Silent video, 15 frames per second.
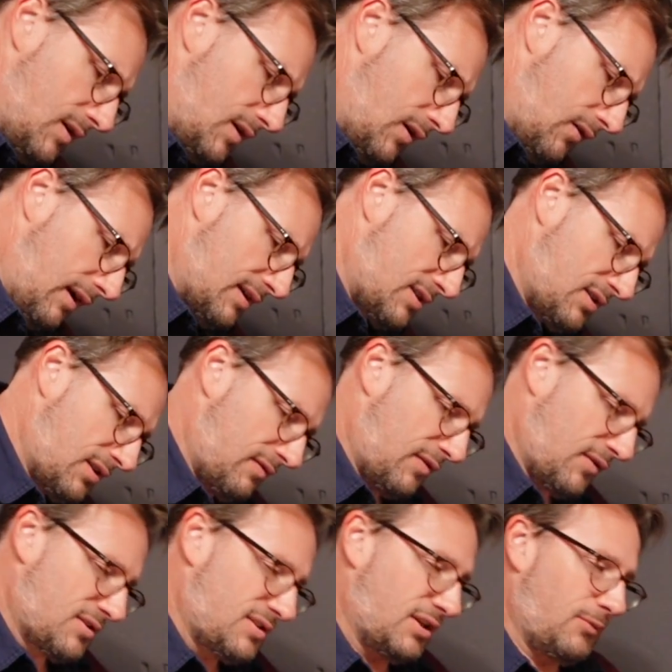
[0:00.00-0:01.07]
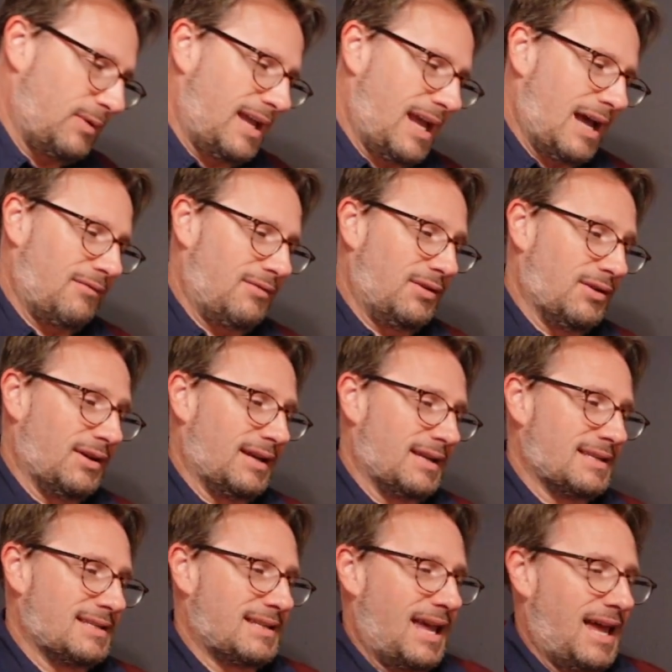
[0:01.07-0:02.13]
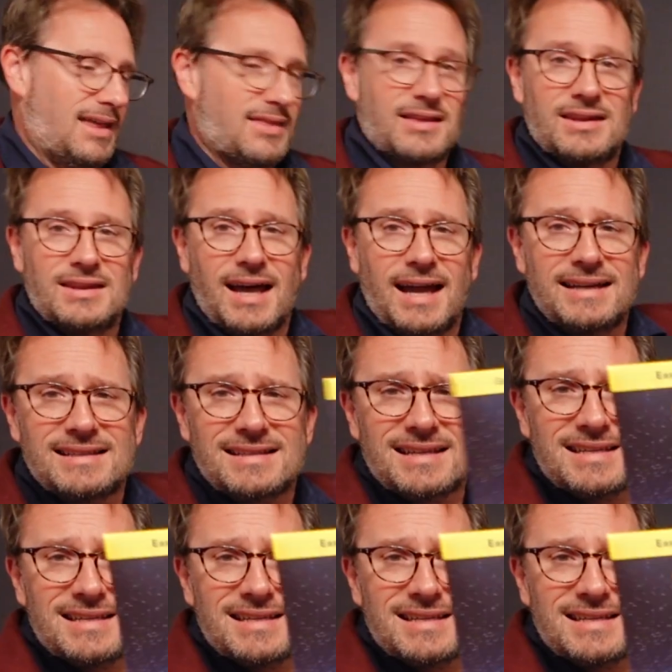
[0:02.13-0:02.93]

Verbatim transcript: All right, so the first thing we have here is uh, the night